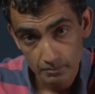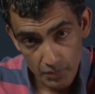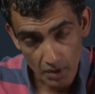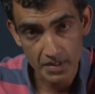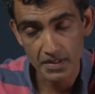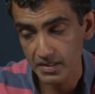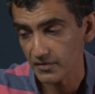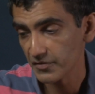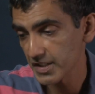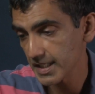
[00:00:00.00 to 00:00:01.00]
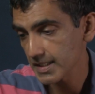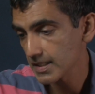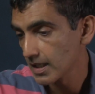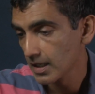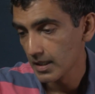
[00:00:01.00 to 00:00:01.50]
processes in physics
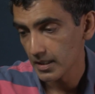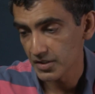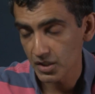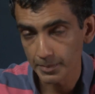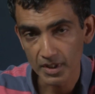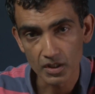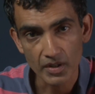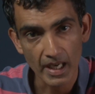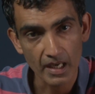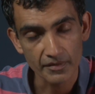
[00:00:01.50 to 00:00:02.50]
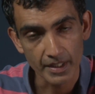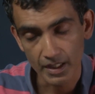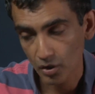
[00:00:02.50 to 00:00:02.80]
it's typical to have a